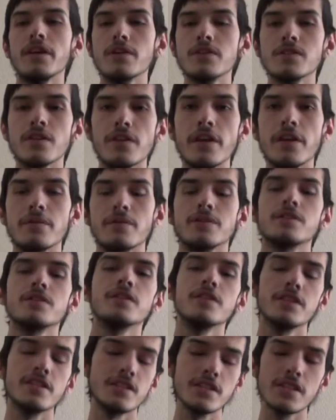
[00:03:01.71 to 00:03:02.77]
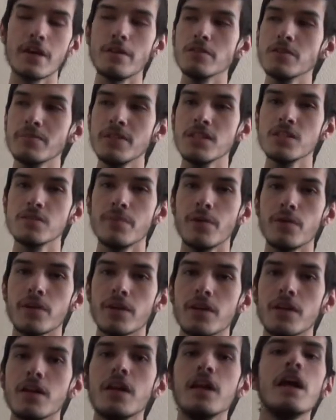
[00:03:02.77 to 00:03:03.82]
here's the language. This is how it's being
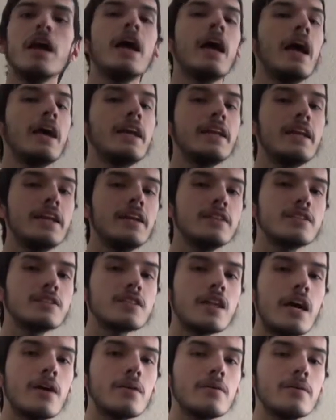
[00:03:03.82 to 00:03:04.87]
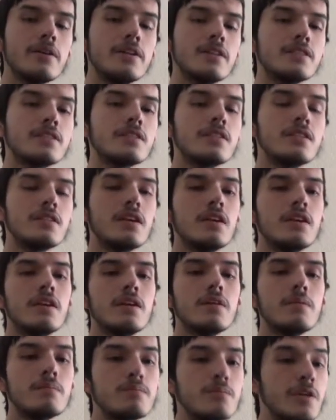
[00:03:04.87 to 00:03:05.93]
spoken, and here's how it's
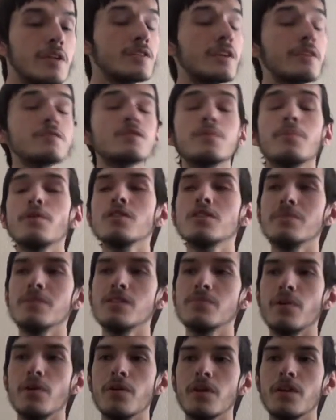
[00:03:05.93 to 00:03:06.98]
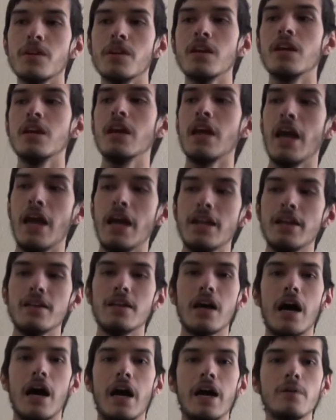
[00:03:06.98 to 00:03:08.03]
supposed to be spoken,
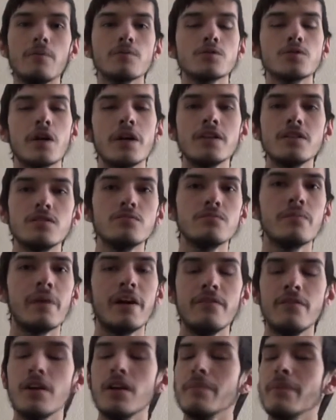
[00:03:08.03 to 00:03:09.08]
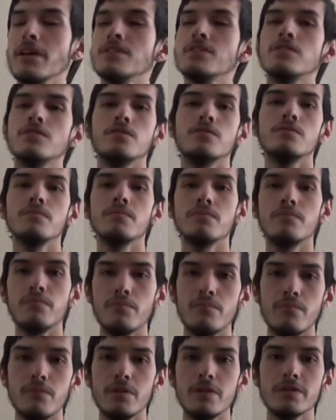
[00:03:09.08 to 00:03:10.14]
and I will try to do my very best to
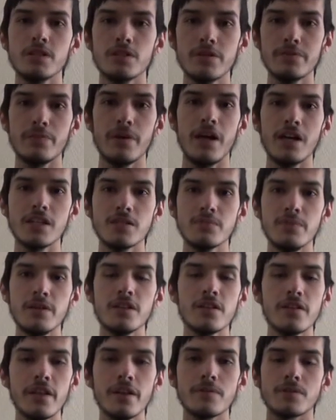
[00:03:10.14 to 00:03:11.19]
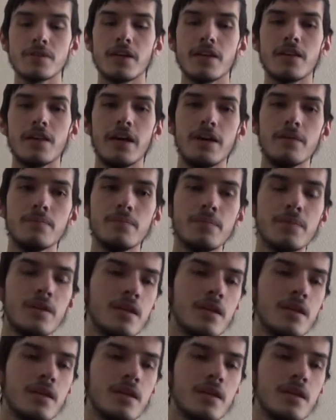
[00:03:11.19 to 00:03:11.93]
speak the language like that.